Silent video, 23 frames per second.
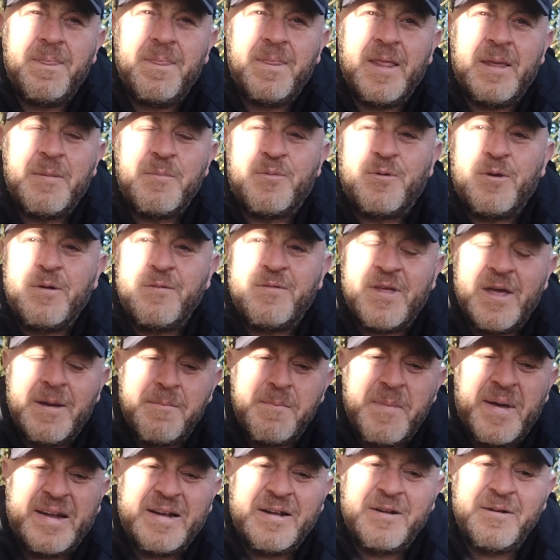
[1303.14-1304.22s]
improve their
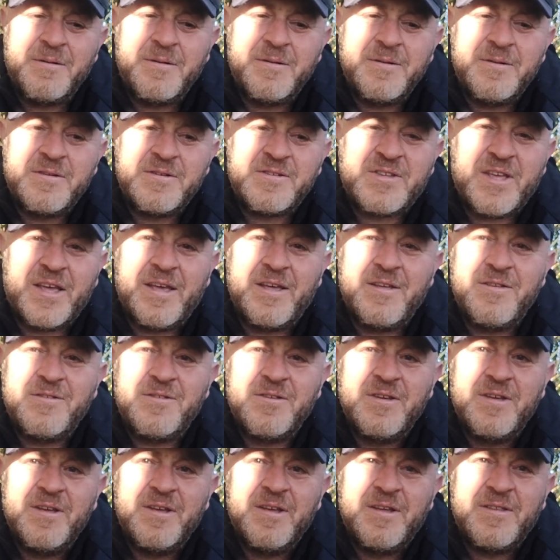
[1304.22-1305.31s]
mental state,
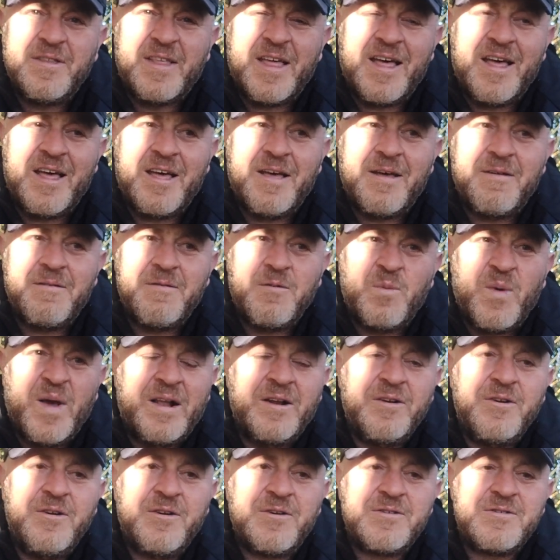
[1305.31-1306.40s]
their
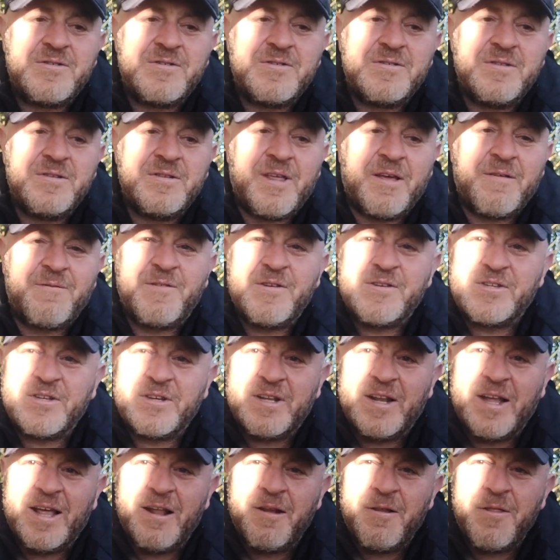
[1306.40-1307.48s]
wellness, their
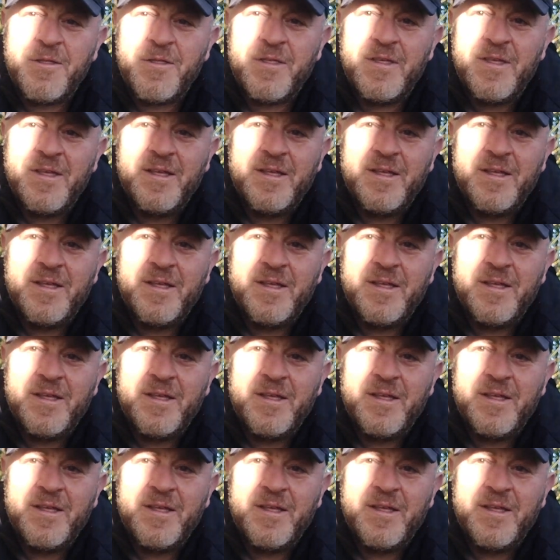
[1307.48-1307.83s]
physical health.